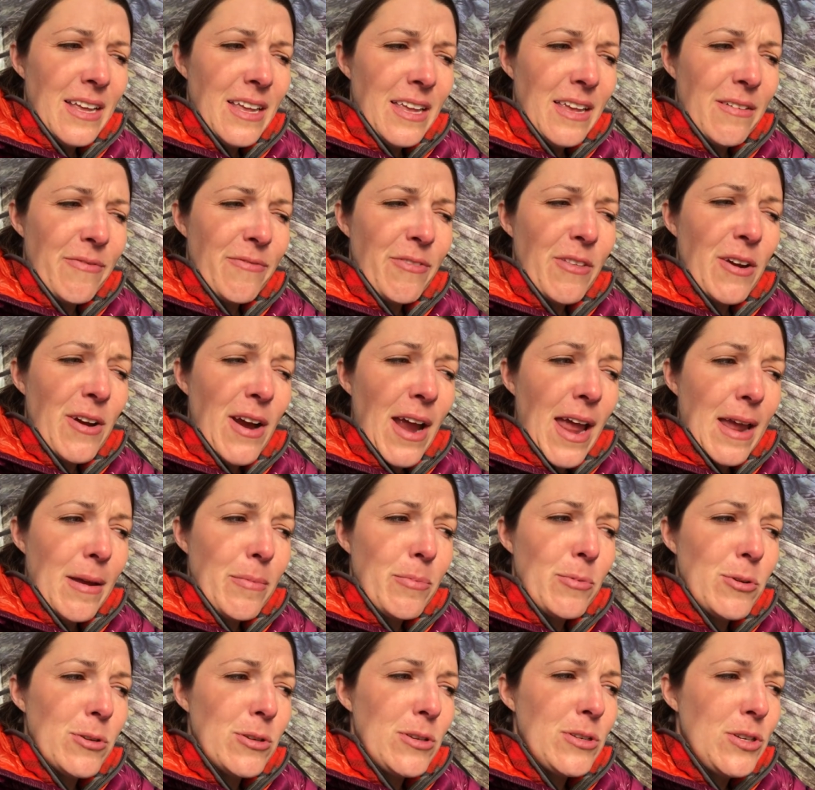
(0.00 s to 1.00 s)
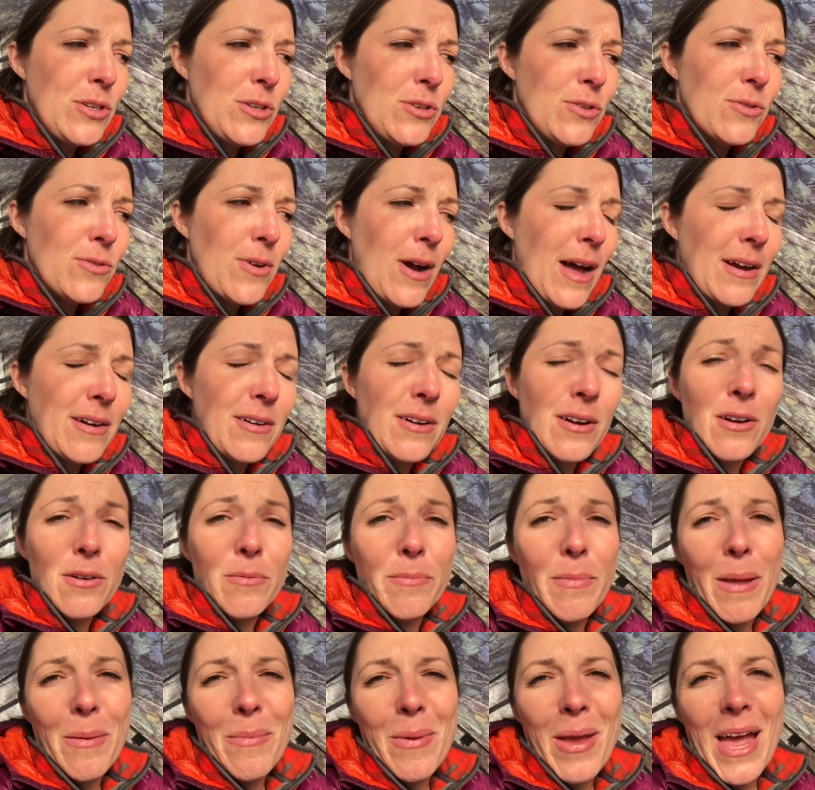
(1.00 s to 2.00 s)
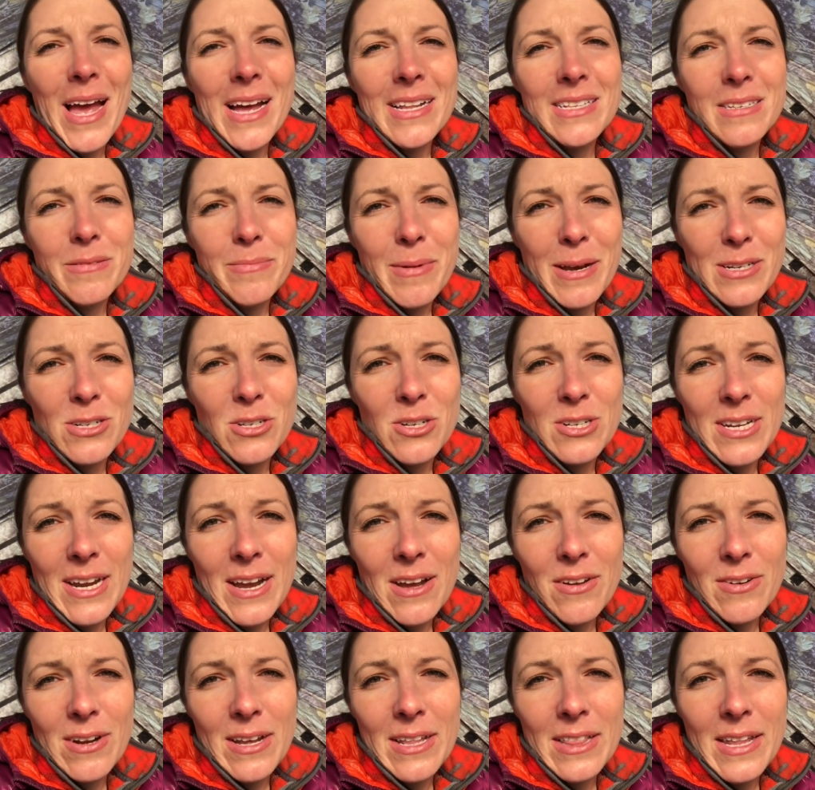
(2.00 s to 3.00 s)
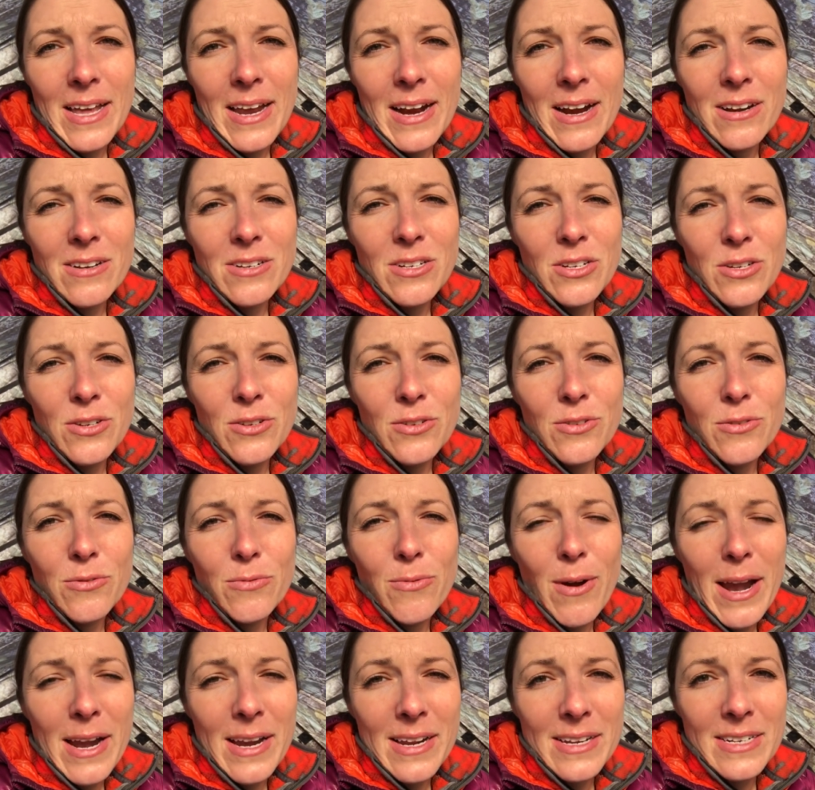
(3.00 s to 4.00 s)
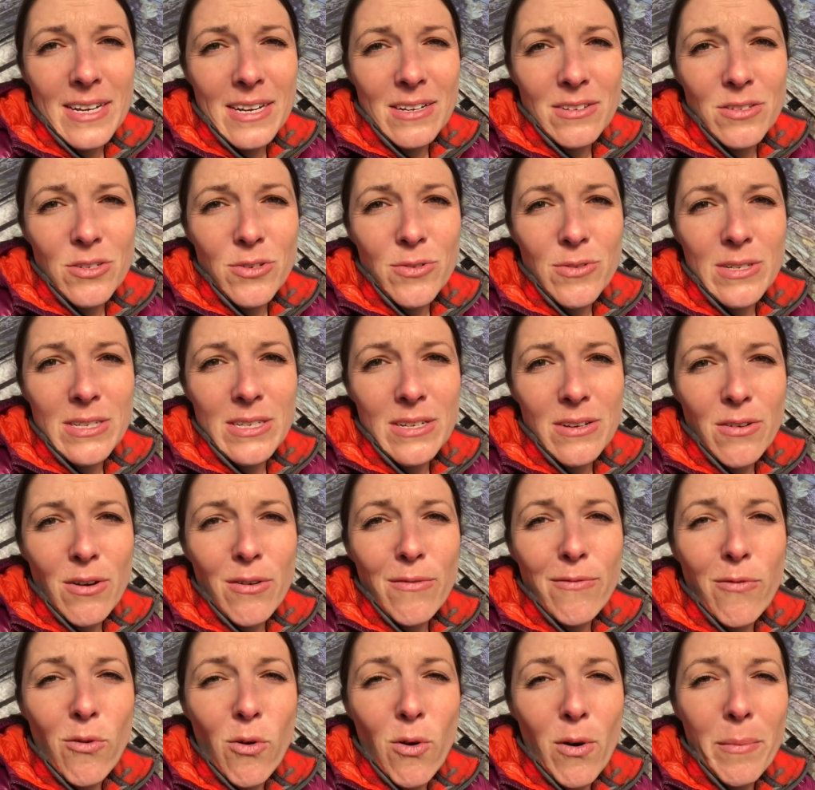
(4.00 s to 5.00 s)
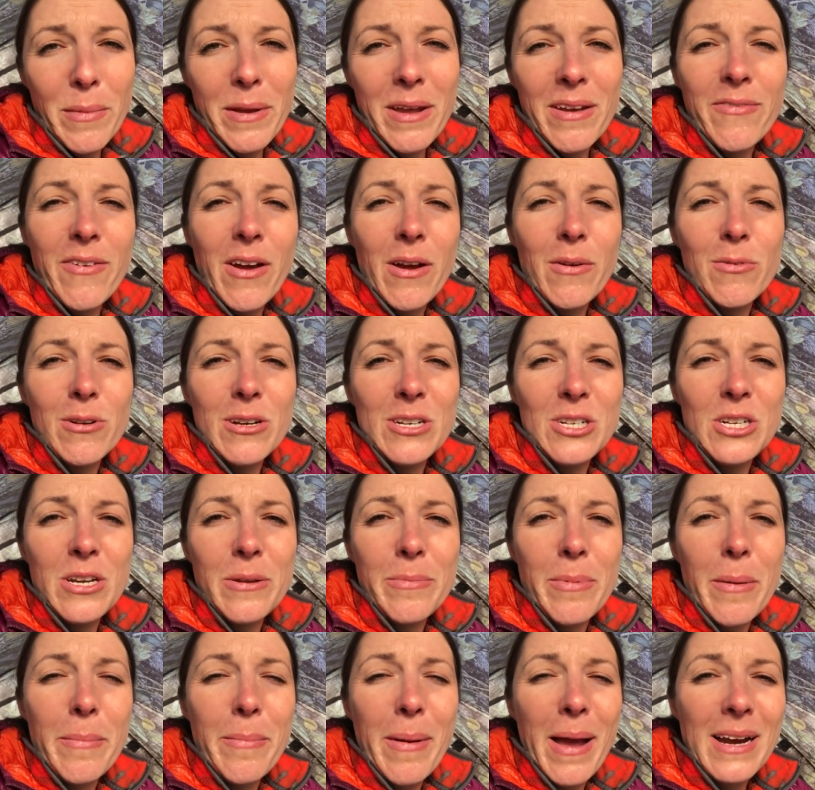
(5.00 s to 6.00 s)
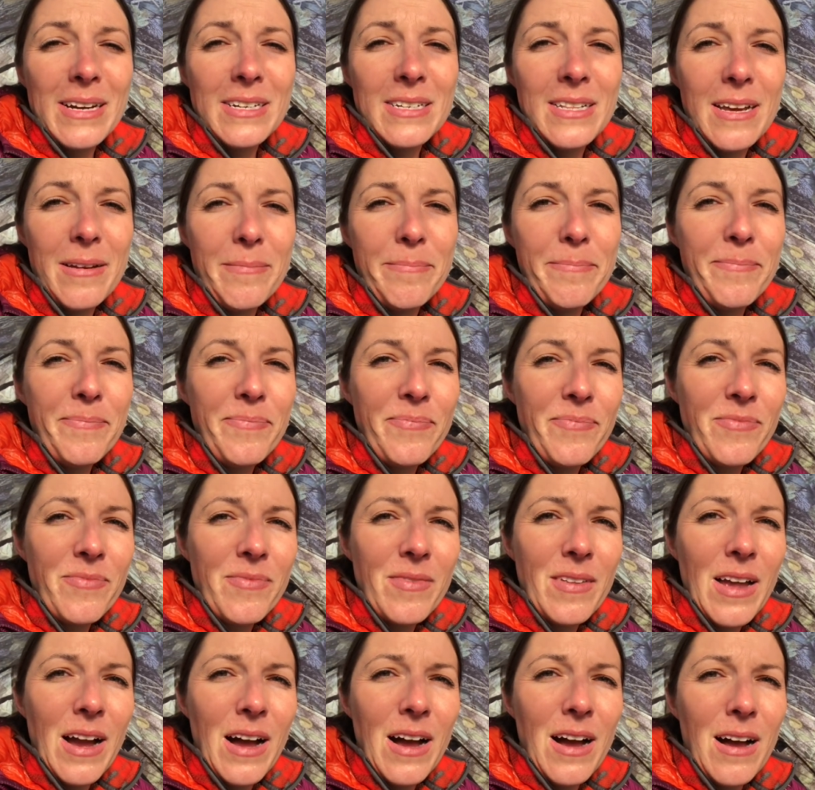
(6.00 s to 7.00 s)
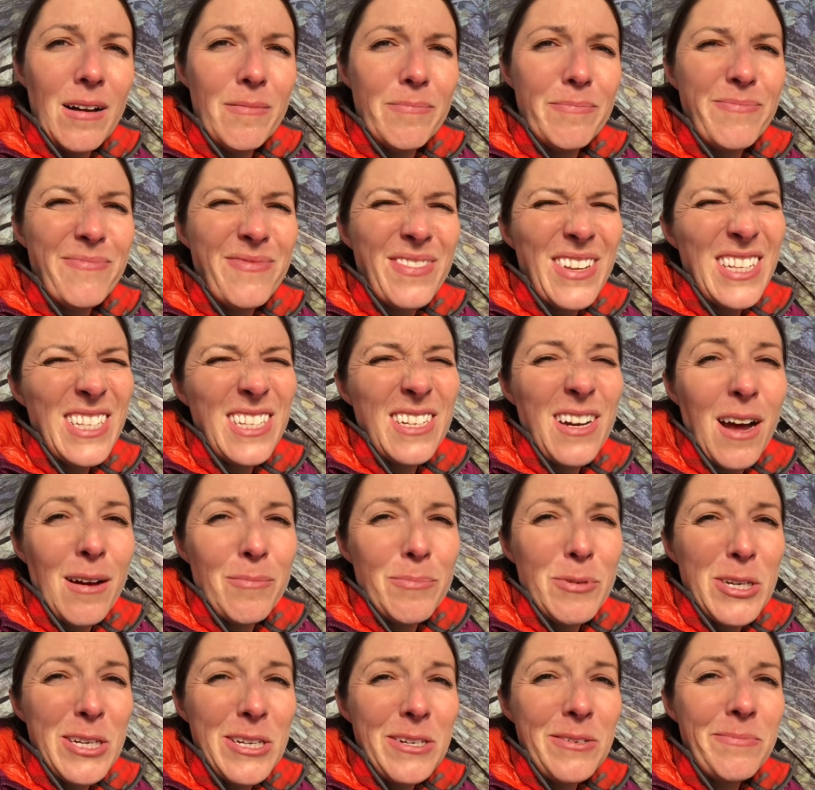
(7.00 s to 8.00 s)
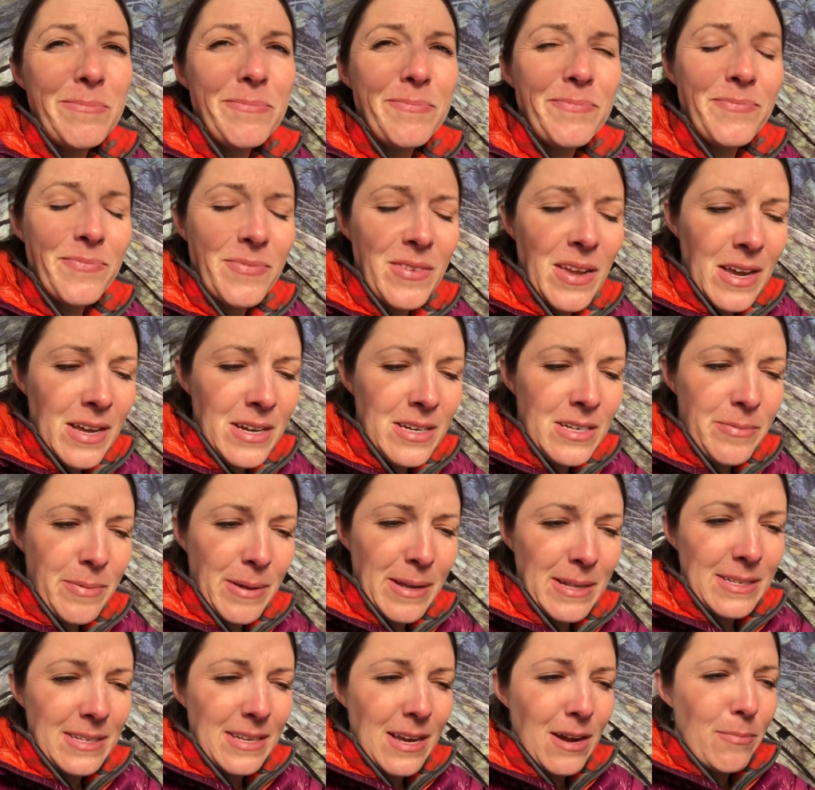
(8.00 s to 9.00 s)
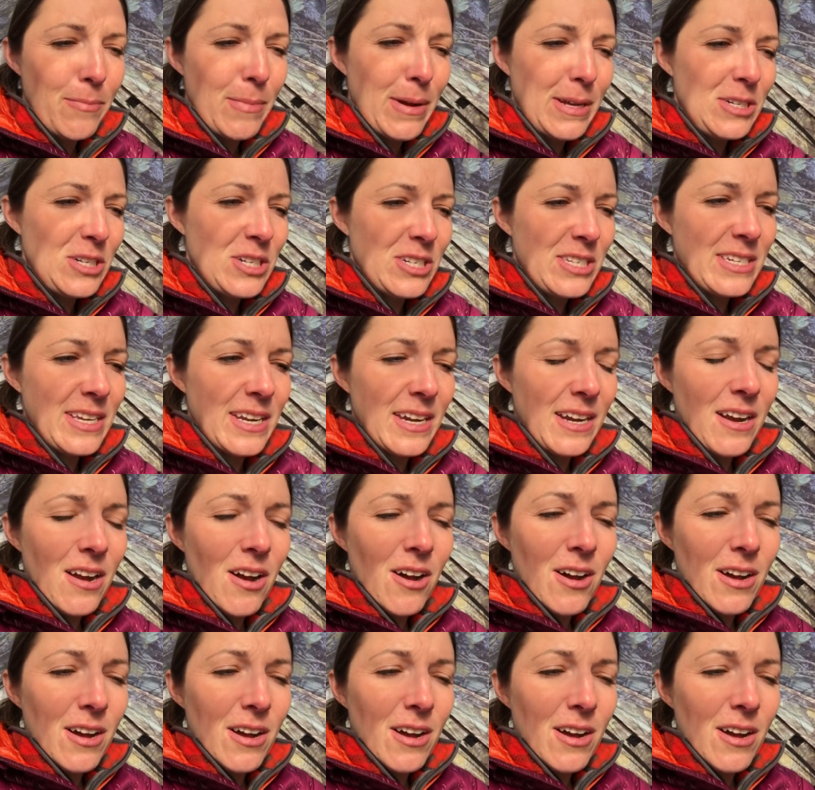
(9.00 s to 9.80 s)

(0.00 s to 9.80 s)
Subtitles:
if they're able to, I don't know, maybe add some extra down in there to rate it down to a 0 for me if I were to ship it back to them. That's an option. Depends how much it's going to